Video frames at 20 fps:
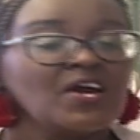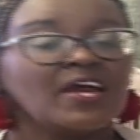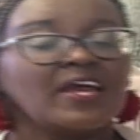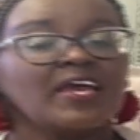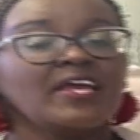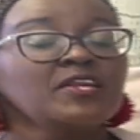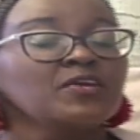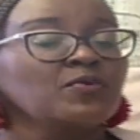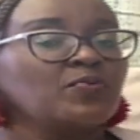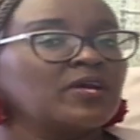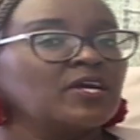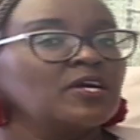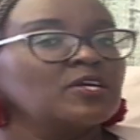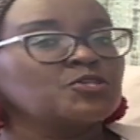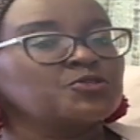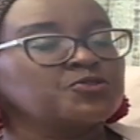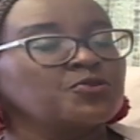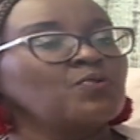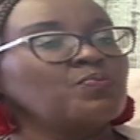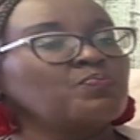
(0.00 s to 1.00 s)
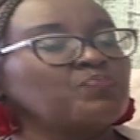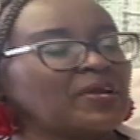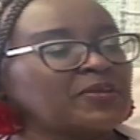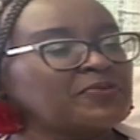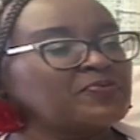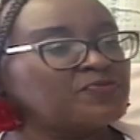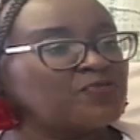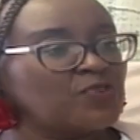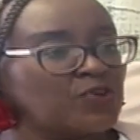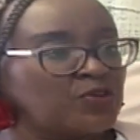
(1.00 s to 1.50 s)
Anyway, so, but
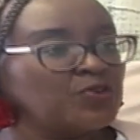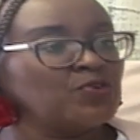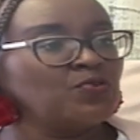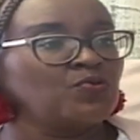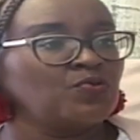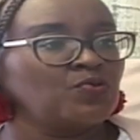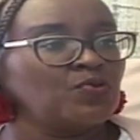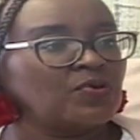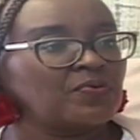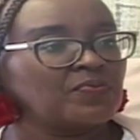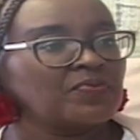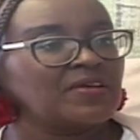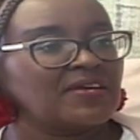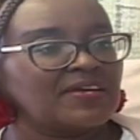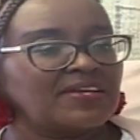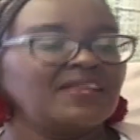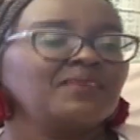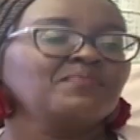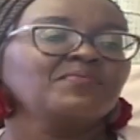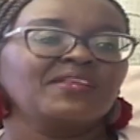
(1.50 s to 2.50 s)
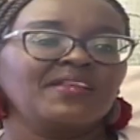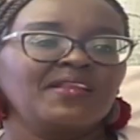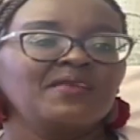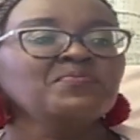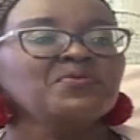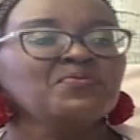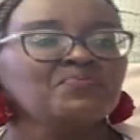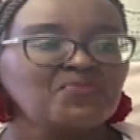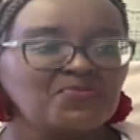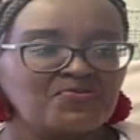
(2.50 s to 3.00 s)
for you, let
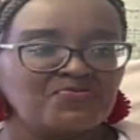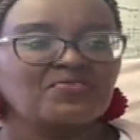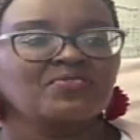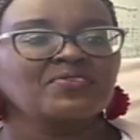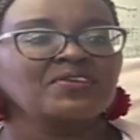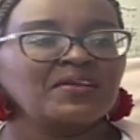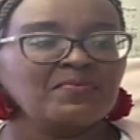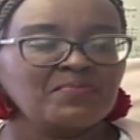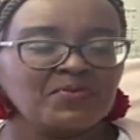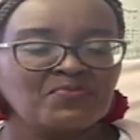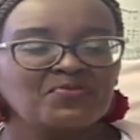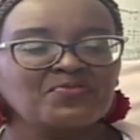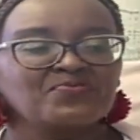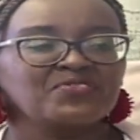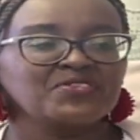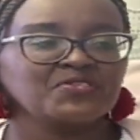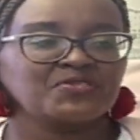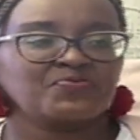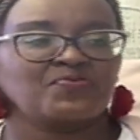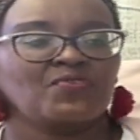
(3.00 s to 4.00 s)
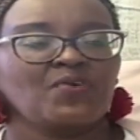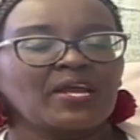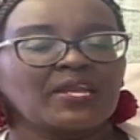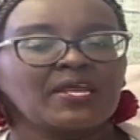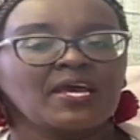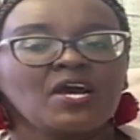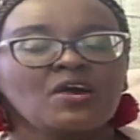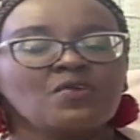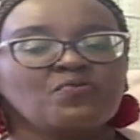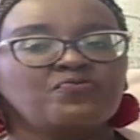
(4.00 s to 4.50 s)
me move on. Let me move this forward.
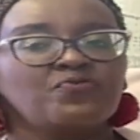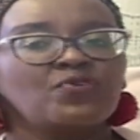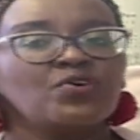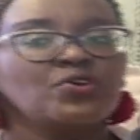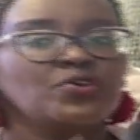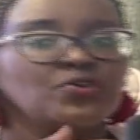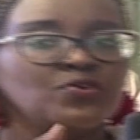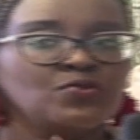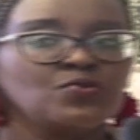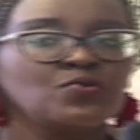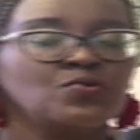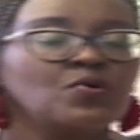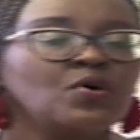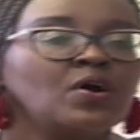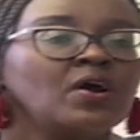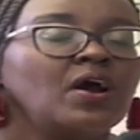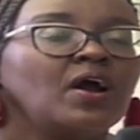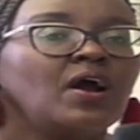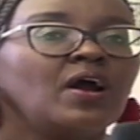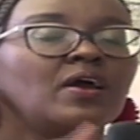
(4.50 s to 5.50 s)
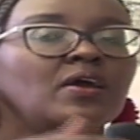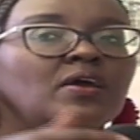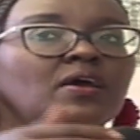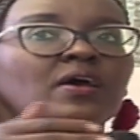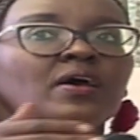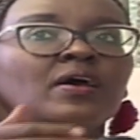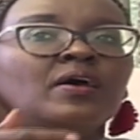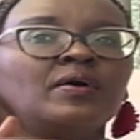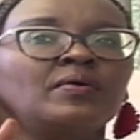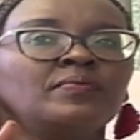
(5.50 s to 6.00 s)
For you,
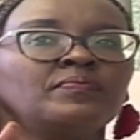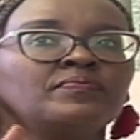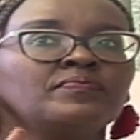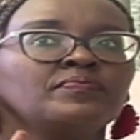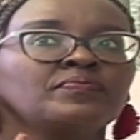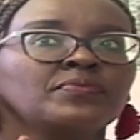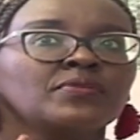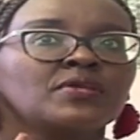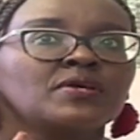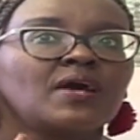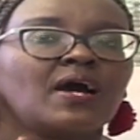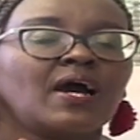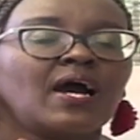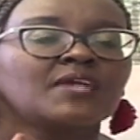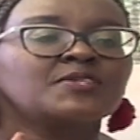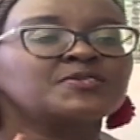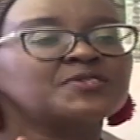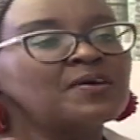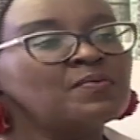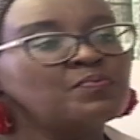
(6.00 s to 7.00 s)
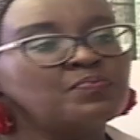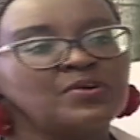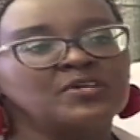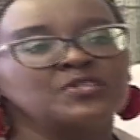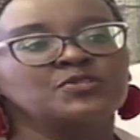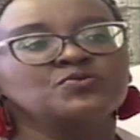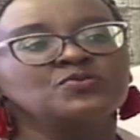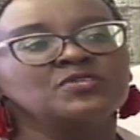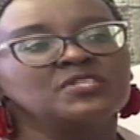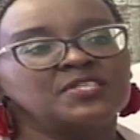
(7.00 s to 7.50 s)
at some
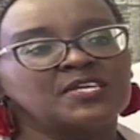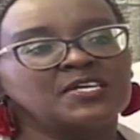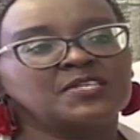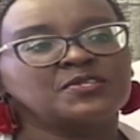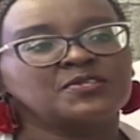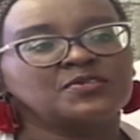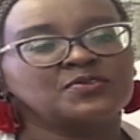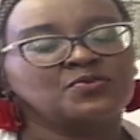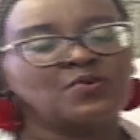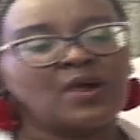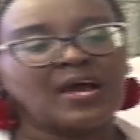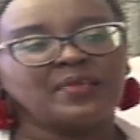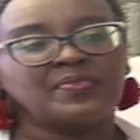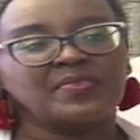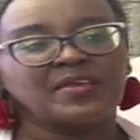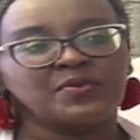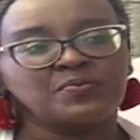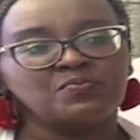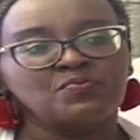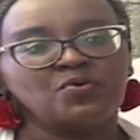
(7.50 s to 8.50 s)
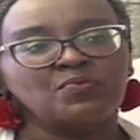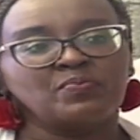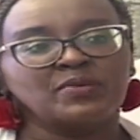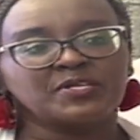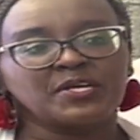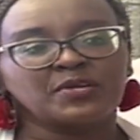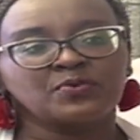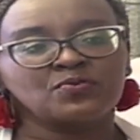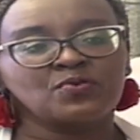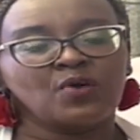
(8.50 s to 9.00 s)
point you had that moment.
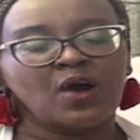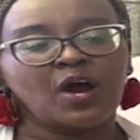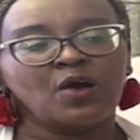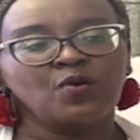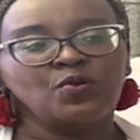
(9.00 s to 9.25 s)
I don't know how